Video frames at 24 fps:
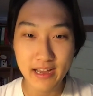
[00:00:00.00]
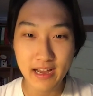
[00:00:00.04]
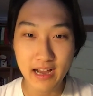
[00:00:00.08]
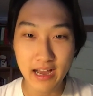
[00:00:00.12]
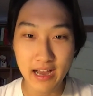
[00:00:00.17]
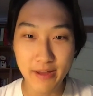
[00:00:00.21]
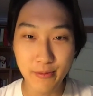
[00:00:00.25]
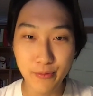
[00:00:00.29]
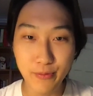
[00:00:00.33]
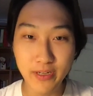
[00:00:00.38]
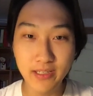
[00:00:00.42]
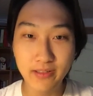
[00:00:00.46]
I
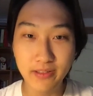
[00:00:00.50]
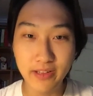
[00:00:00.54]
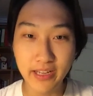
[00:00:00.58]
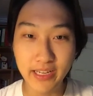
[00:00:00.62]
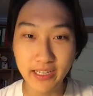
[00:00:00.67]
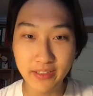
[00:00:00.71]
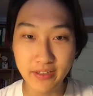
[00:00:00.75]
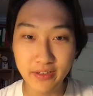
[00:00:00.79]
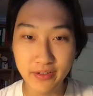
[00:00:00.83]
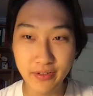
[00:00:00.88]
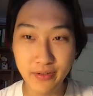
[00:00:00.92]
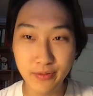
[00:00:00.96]
would
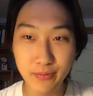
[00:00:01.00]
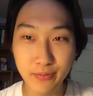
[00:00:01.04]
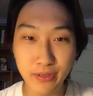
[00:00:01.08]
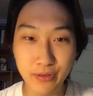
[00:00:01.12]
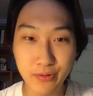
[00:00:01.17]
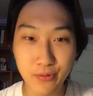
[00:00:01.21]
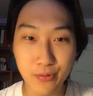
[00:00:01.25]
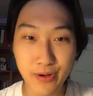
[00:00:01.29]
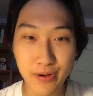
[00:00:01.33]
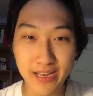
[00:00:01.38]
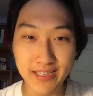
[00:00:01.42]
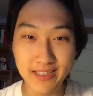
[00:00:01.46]
like to
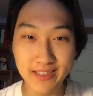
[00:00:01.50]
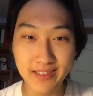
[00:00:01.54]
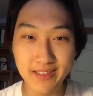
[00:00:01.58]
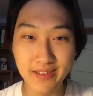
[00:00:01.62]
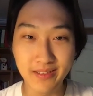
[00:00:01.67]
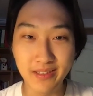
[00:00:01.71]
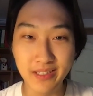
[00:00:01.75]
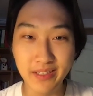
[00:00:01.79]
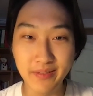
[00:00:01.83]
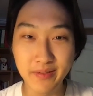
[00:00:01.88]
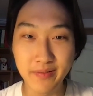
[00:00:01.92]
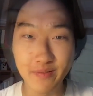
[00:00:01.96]
request a leave